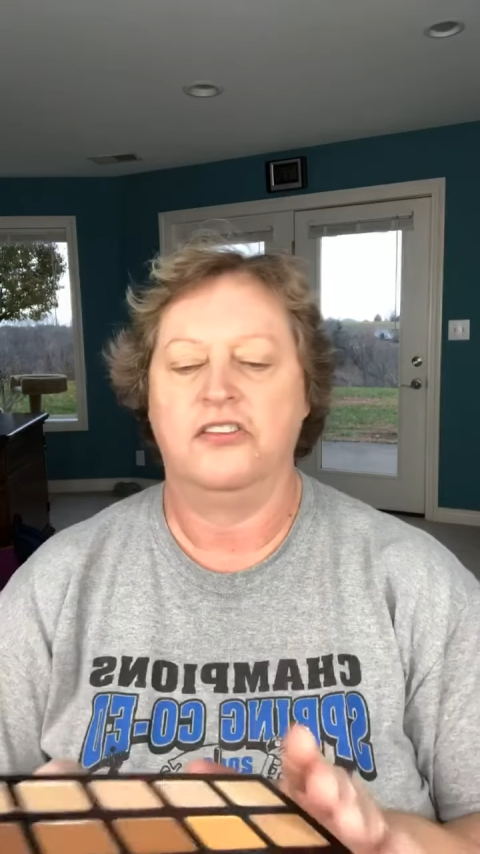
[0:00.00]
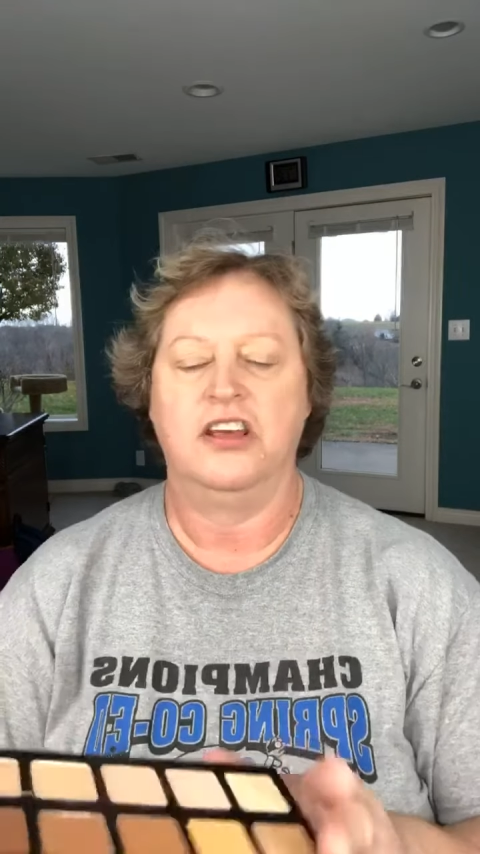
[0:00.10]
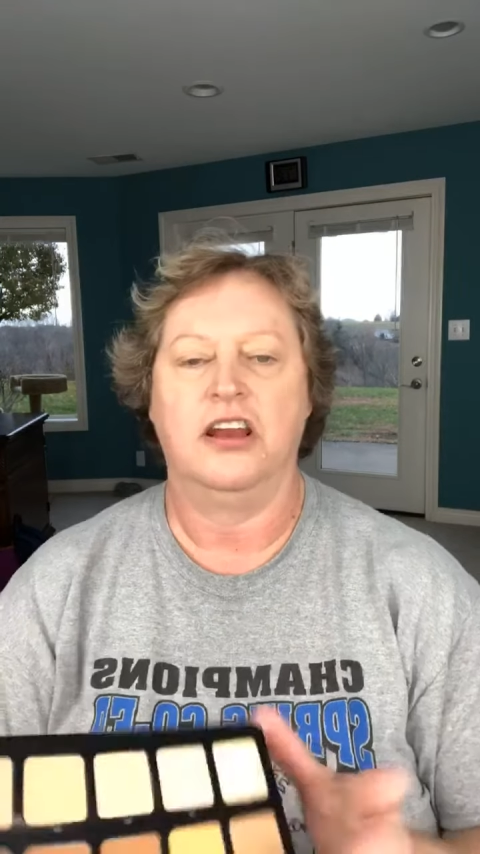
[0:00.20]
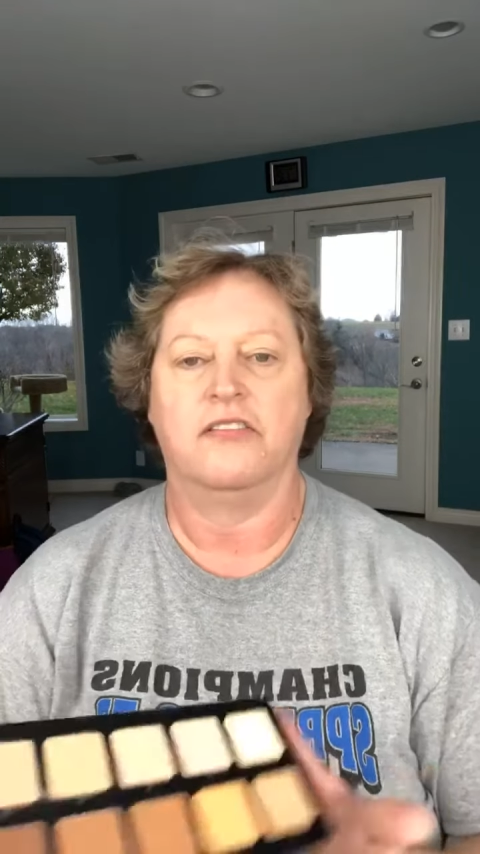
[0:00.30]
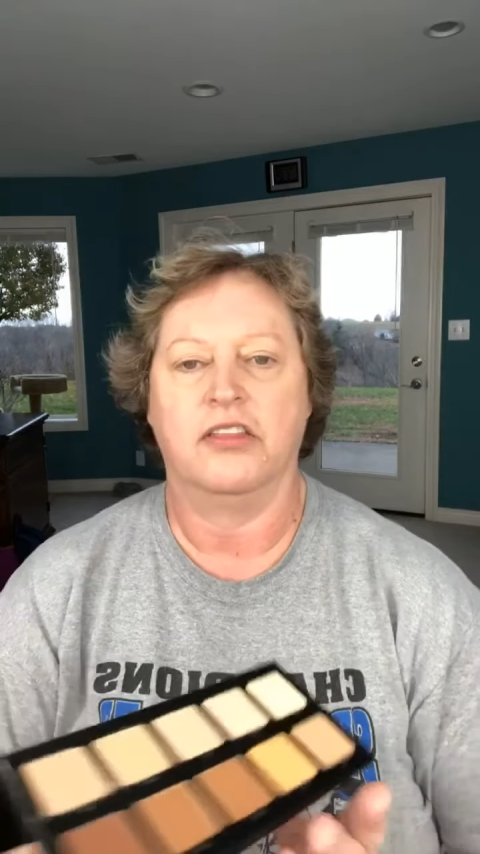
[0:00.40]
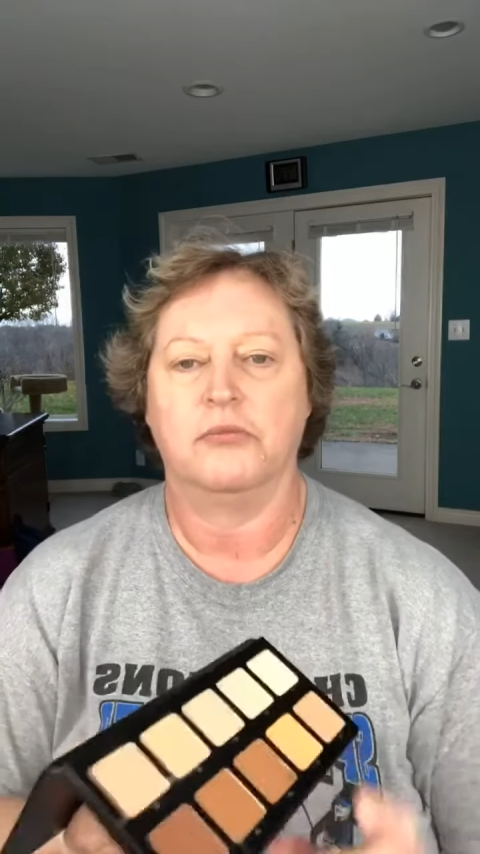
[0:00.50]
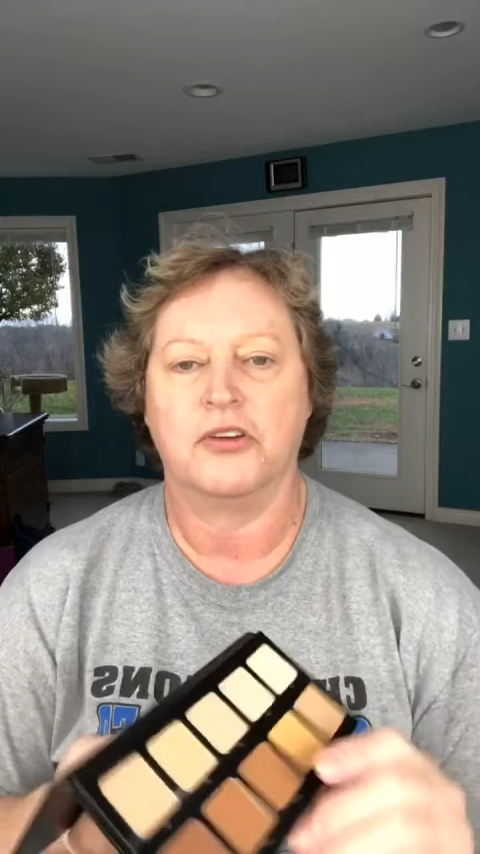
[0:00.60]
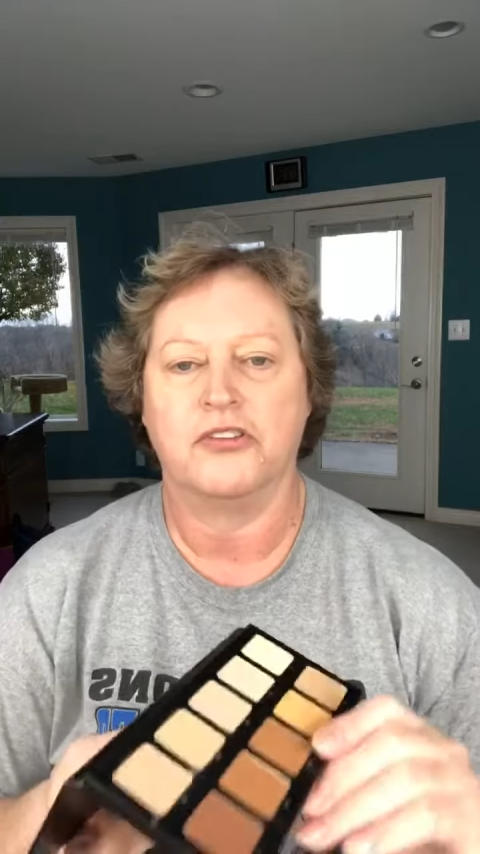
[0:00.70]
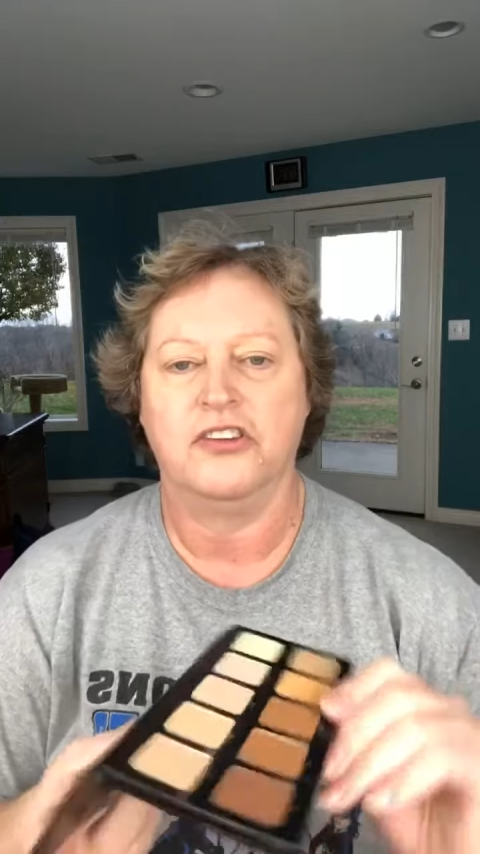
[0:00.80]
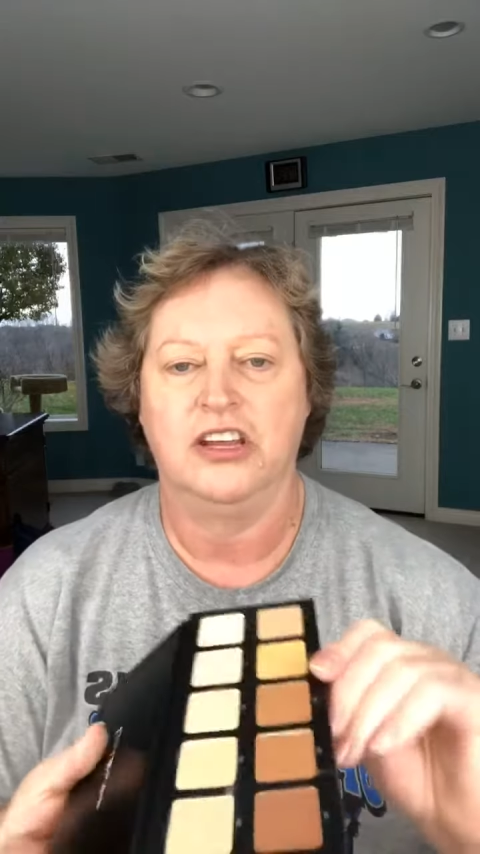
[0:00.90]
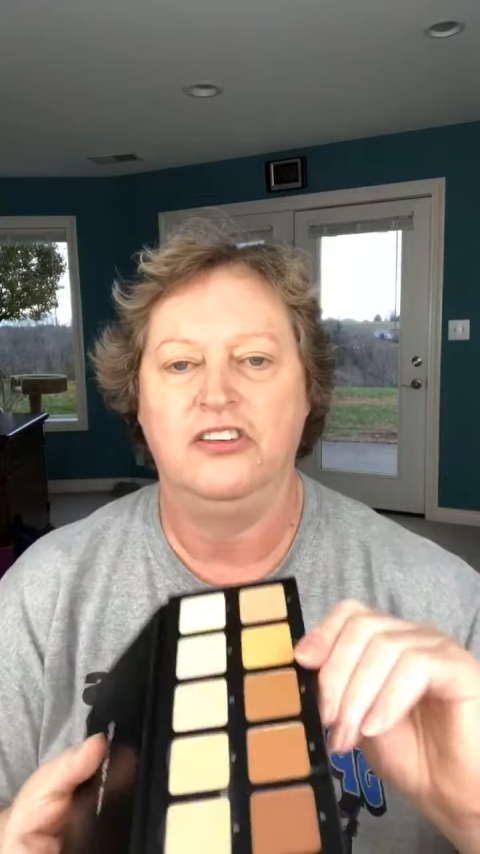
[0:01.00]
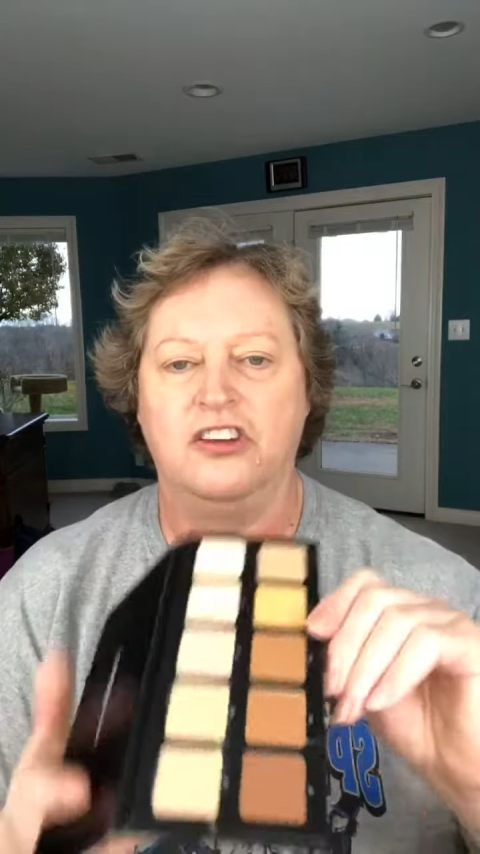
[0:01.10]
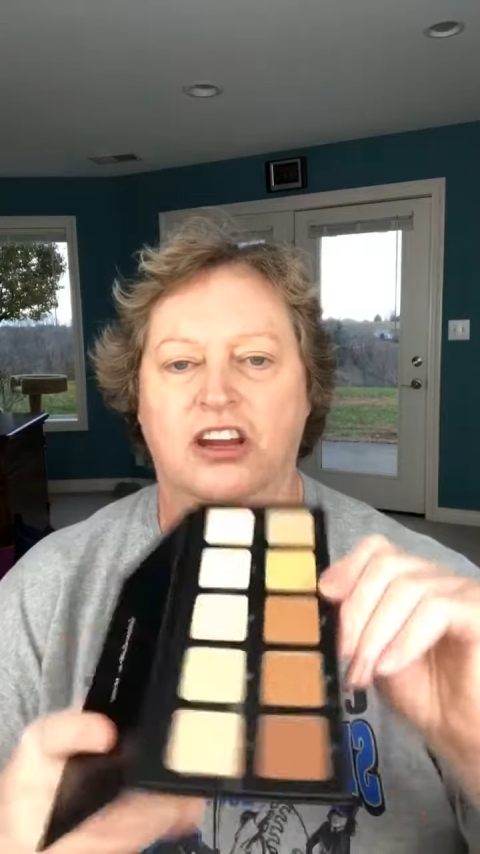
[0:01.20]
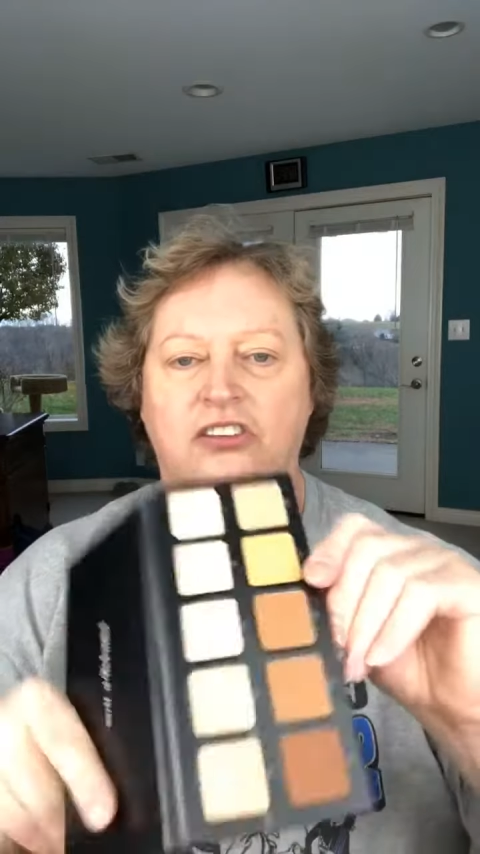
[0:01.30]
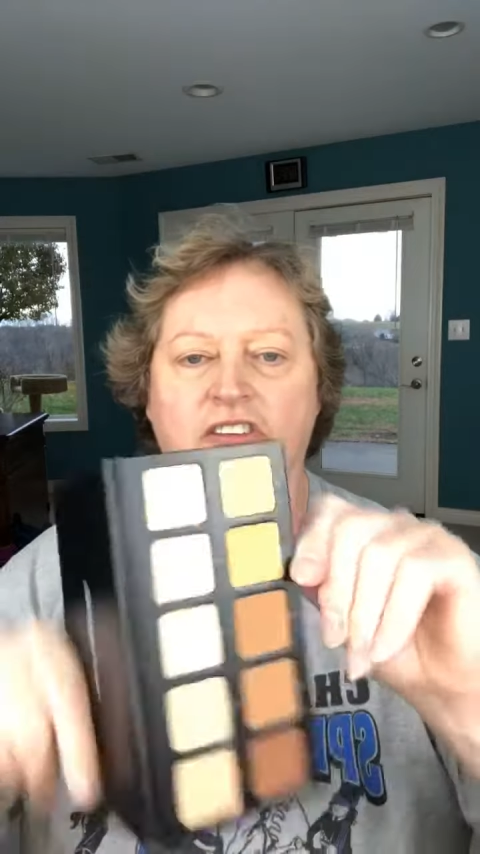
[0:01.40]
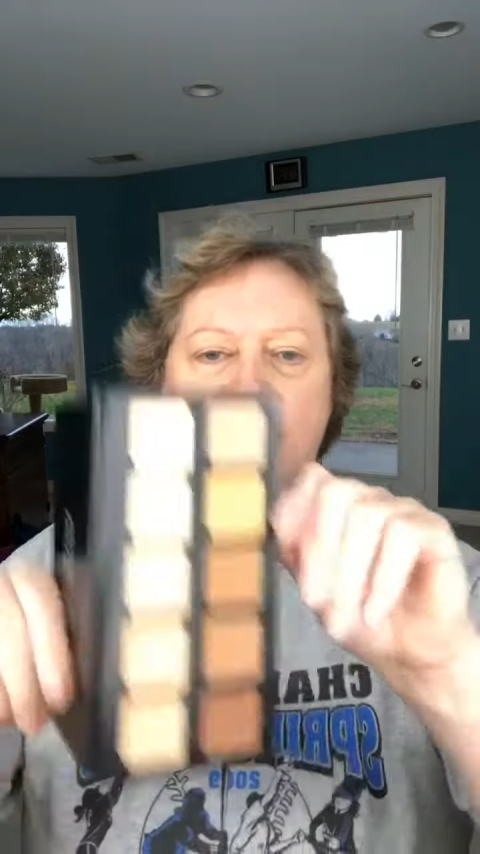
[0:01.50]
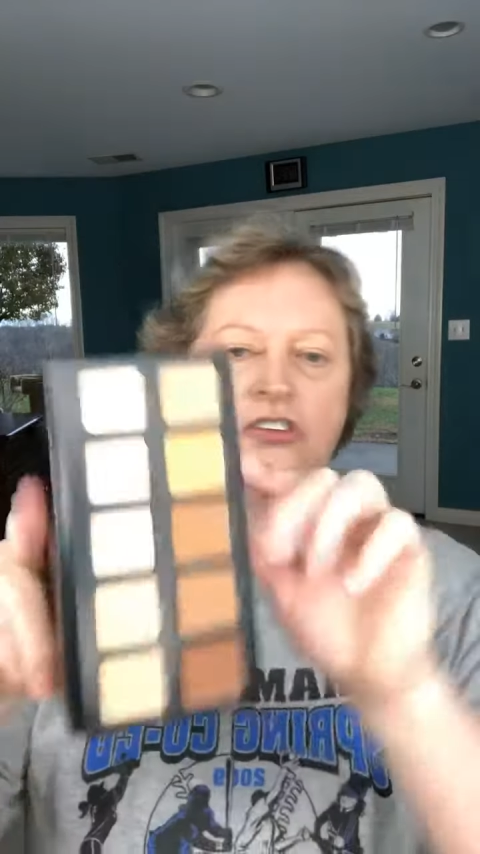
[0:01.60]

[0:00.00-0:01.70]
of them. There's 10 shades